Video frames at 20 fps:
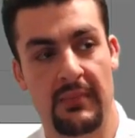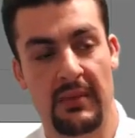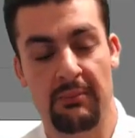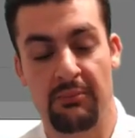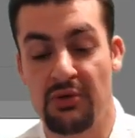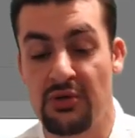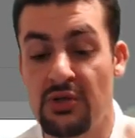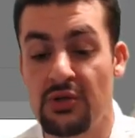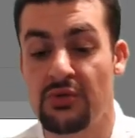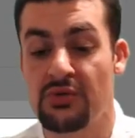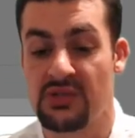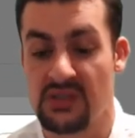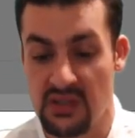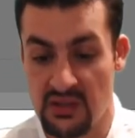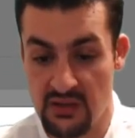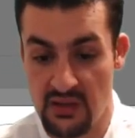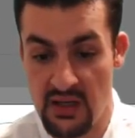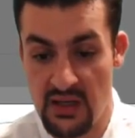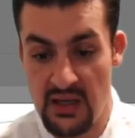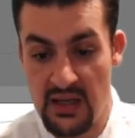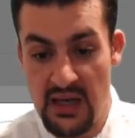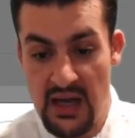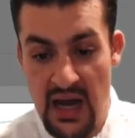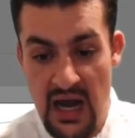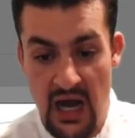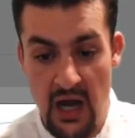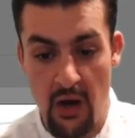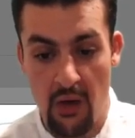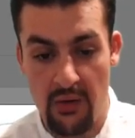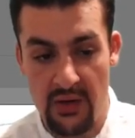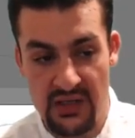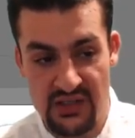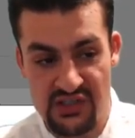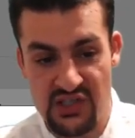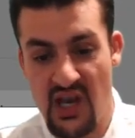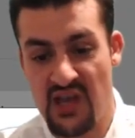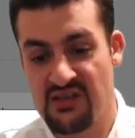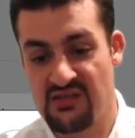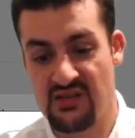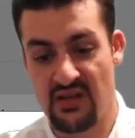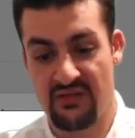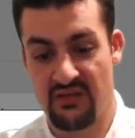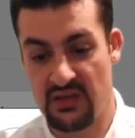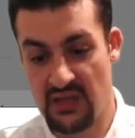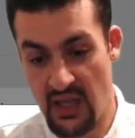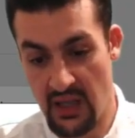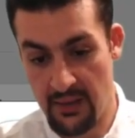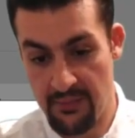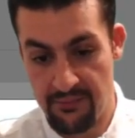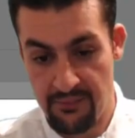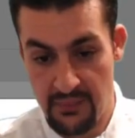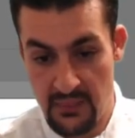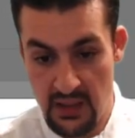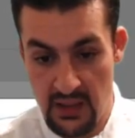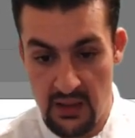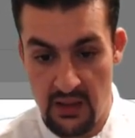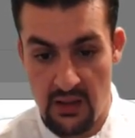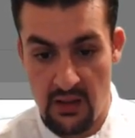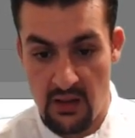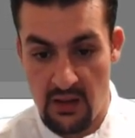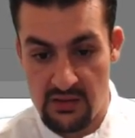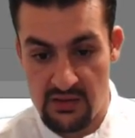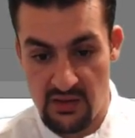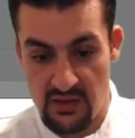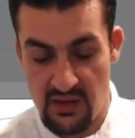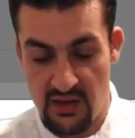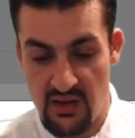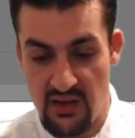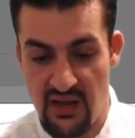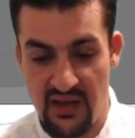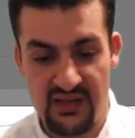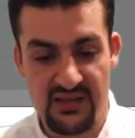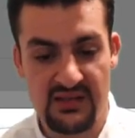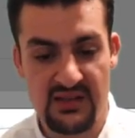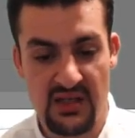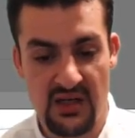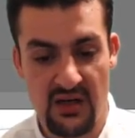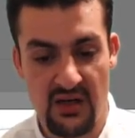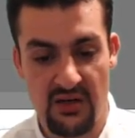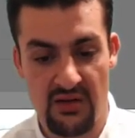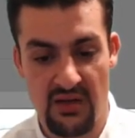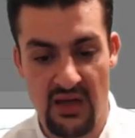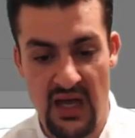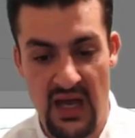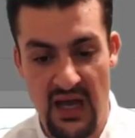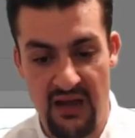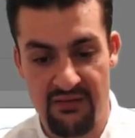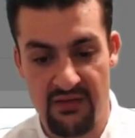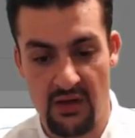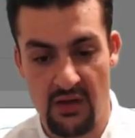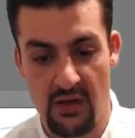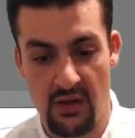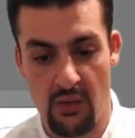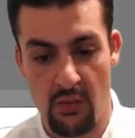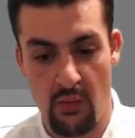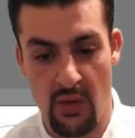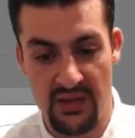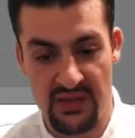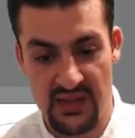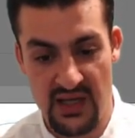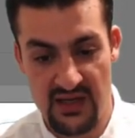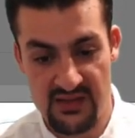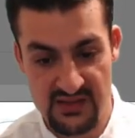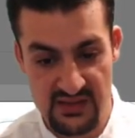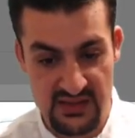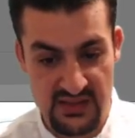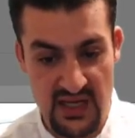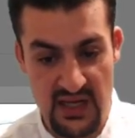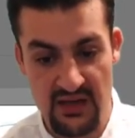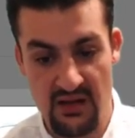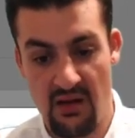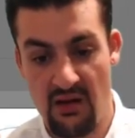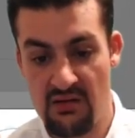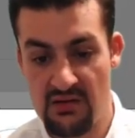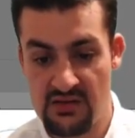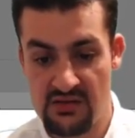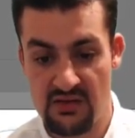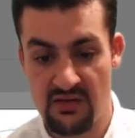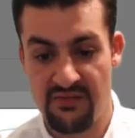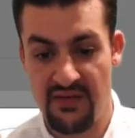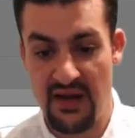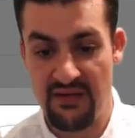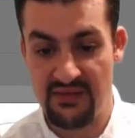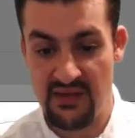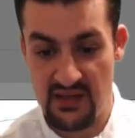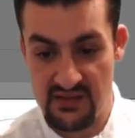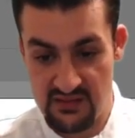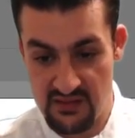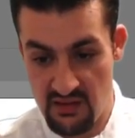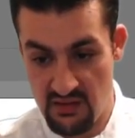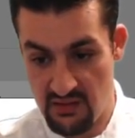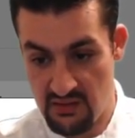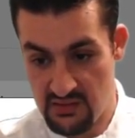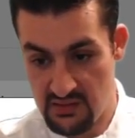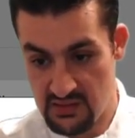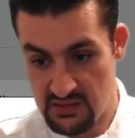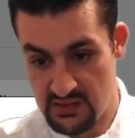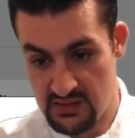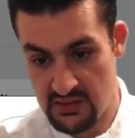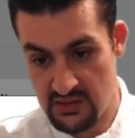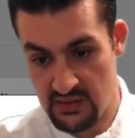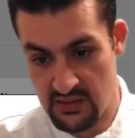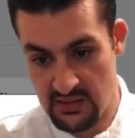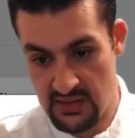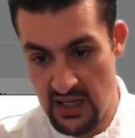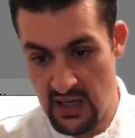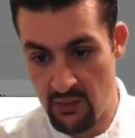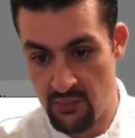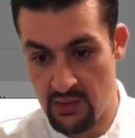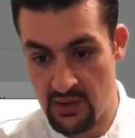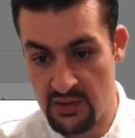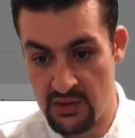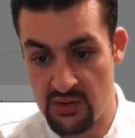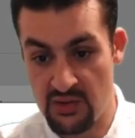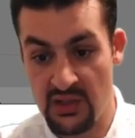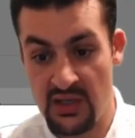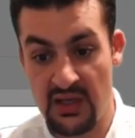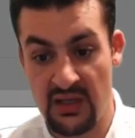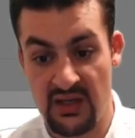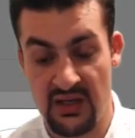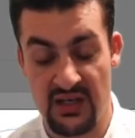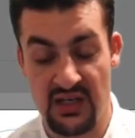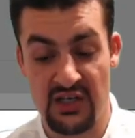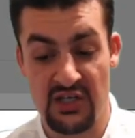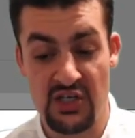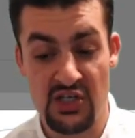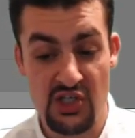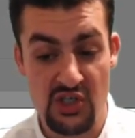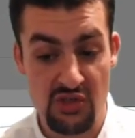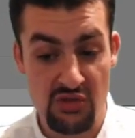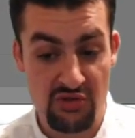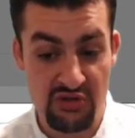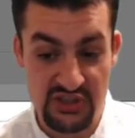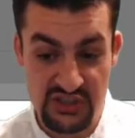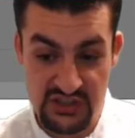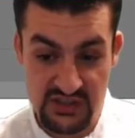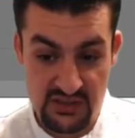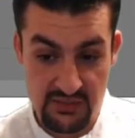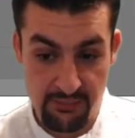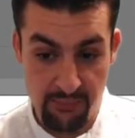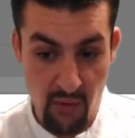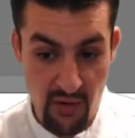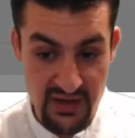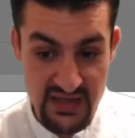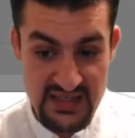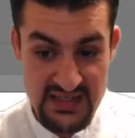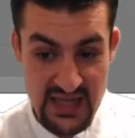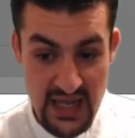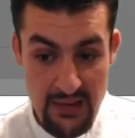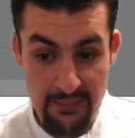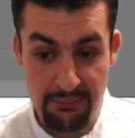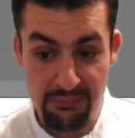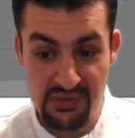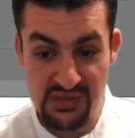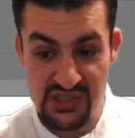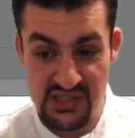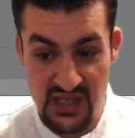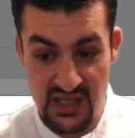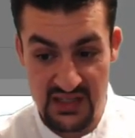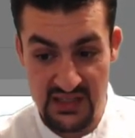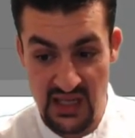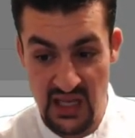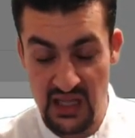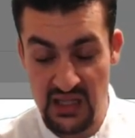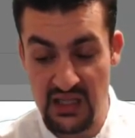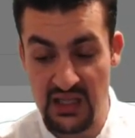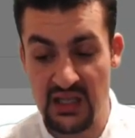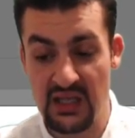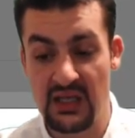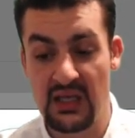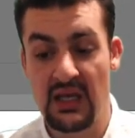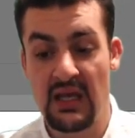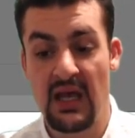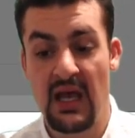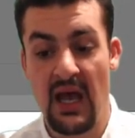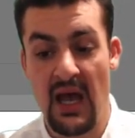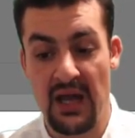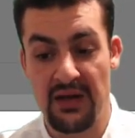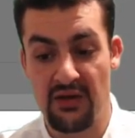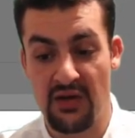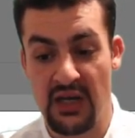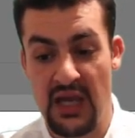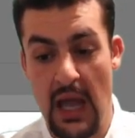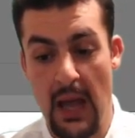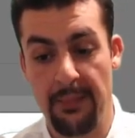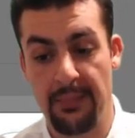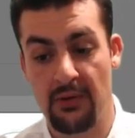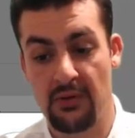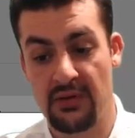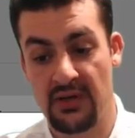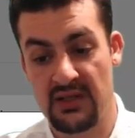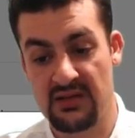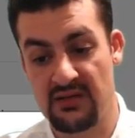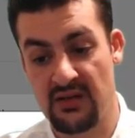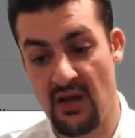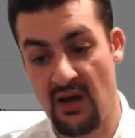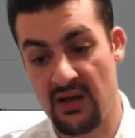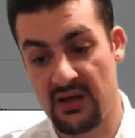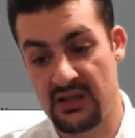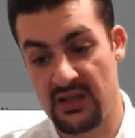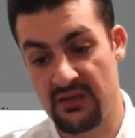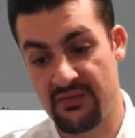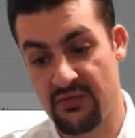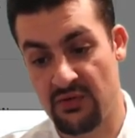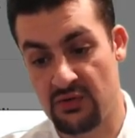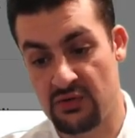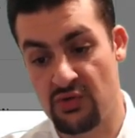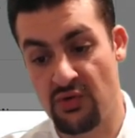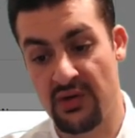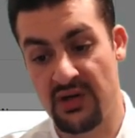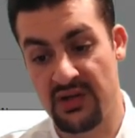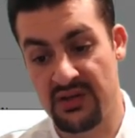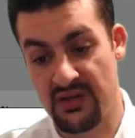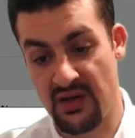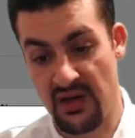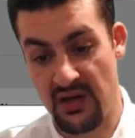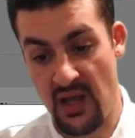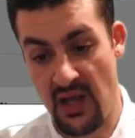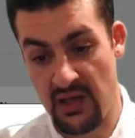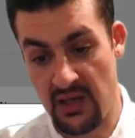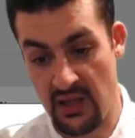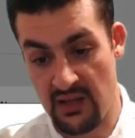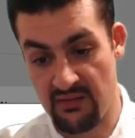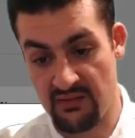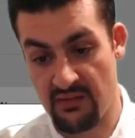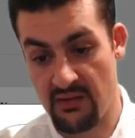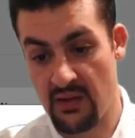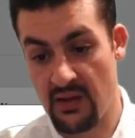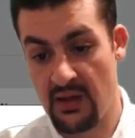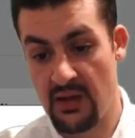produced and how it changes every day. So then the next tier, you have your $1,010 to $5,000. That one, you get an additional 0.10% daily, and your capital gets locked in for 239 days.